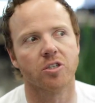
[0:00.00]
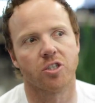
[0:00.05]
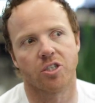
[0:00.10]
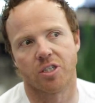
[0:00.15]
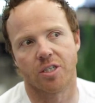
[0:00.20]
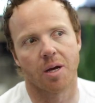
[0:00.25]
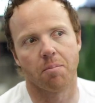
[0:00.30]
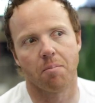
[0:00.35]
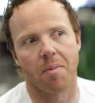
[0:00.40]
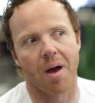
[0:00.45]

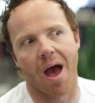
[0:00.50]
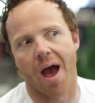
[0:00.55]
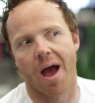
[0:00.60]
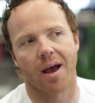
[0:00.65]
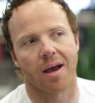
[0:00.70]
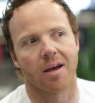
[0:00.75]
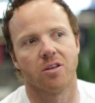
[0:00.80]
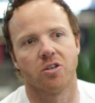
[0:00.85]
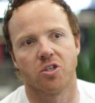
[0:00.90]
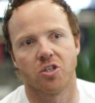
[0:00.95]
sit
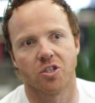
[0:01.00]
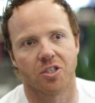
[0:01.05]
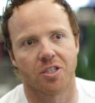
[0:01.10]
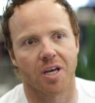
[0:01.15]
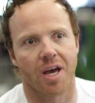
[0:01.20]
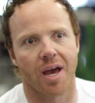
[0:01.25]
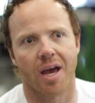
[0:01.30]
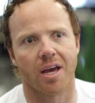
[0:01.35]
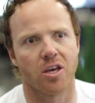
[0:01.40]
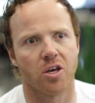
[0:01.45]
back and just
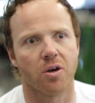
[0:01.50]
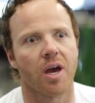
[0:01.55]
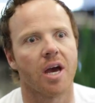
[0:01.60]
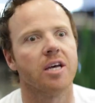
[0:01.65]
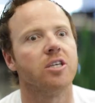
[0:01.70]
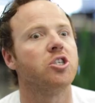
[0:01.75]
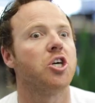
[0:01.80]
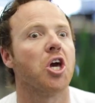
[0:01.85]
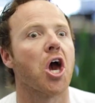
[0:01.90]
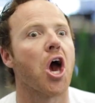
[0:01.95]
say, hey, you
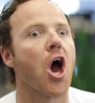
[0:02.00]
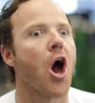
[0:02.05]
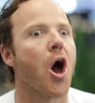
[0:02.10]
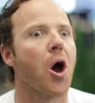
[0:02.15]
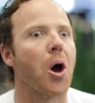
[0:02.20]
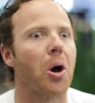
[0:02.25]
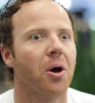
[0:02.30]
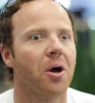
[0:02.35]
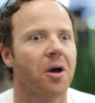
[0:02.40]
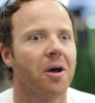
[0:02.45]
guys
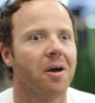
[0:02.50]
go.